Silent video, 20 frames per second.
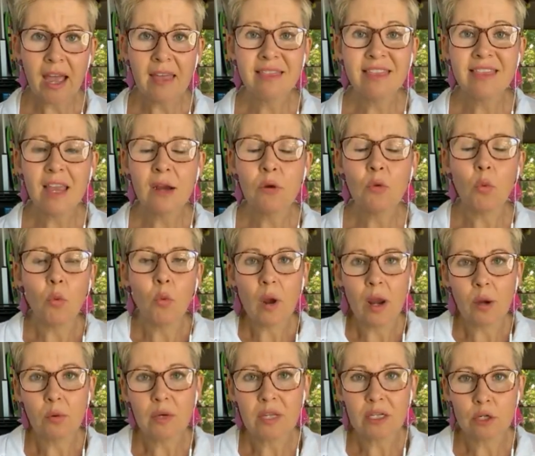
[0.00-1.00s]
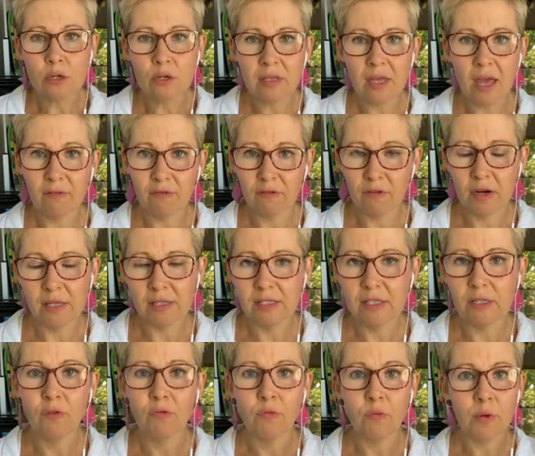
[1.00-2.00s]
And then when we do that for
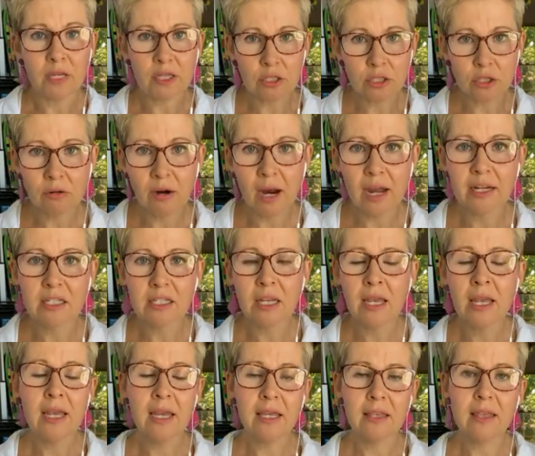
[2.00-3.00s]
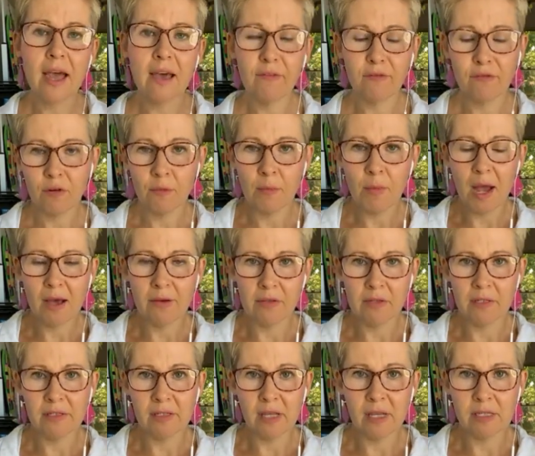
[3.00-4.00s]
ourselves, we attract that from
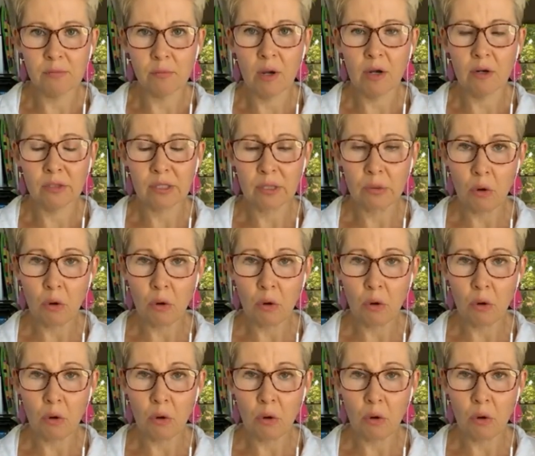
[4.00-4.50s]
others as well.